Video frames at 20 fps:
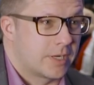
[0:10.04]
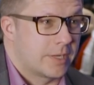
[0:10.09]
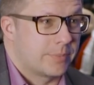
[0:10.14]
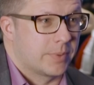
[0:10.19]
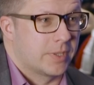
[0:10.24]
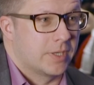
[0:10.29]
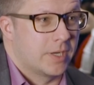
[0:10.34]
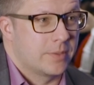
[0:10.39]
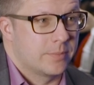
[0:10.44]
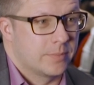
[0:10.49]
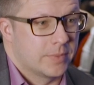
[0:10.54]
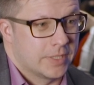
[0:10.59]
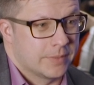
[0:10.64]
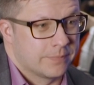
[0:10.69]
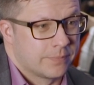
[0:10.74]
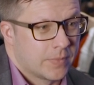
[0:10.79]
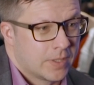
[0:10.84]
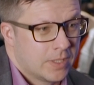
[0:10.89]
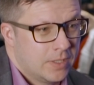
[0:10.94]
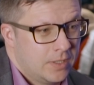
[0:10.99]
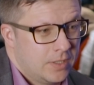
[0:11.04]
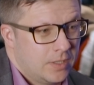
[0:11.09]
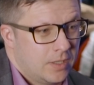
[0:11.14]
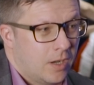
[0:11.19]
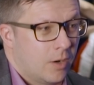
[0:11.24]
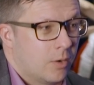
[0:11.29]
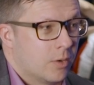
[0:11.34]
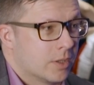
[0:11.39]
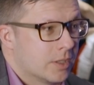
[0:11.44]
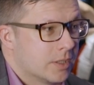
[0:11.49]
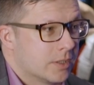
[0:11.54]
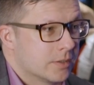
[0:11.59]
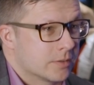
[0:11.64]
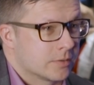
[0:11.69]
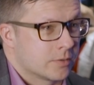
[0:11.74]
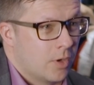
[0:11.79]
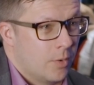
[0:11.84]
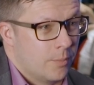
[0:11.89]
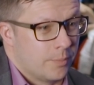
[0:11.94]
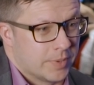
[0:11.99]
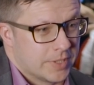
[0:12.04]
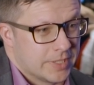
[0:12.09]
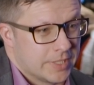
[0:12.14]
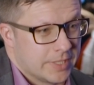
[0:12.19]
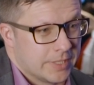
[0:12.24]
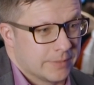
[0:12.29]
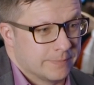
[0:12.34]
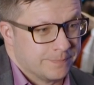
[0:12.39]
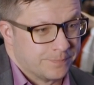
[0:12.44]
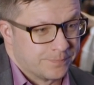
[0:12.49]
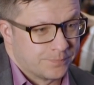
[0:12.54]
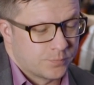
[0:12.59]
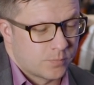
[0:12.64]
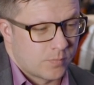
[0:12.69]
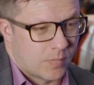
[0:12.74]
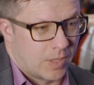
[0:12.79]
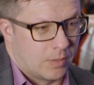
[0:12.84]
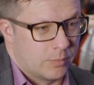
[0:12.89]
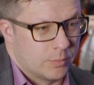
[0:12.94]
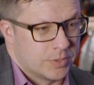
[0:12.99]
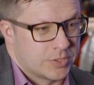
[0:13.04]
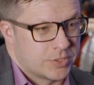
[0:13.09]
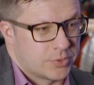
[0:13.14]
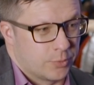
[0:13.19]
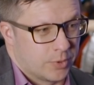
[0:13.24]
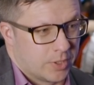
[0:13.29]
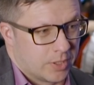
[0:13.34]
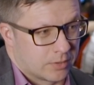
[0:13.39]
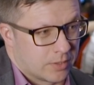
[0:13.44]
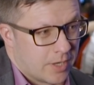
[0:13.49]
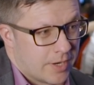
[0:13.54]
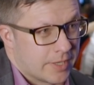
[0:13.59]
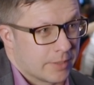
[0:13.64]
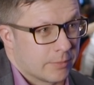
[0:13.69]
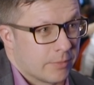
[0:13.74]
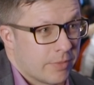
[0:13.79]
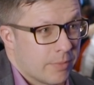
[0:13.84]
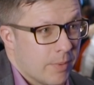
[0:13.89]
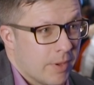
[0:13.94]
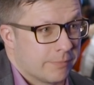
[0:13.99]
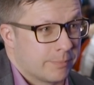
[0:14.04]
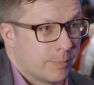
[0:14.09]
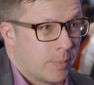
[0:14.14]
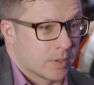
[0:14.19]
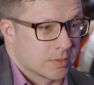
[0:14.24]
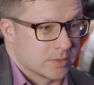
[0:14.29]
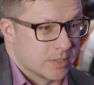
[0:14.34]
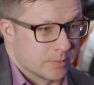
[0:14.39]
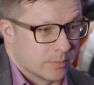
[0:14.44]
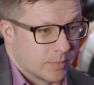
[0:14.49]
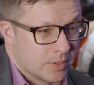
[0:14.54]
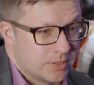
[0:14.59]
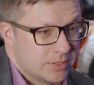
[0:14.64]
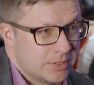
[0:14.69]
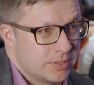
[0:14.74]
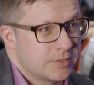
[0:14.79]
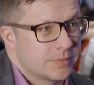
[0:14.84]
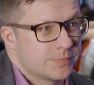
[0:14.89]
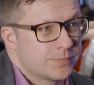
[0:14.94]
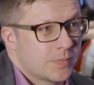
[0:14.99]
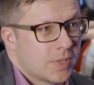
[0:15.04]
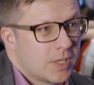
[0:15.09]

right behind me, our company which we are running with my partner Madis,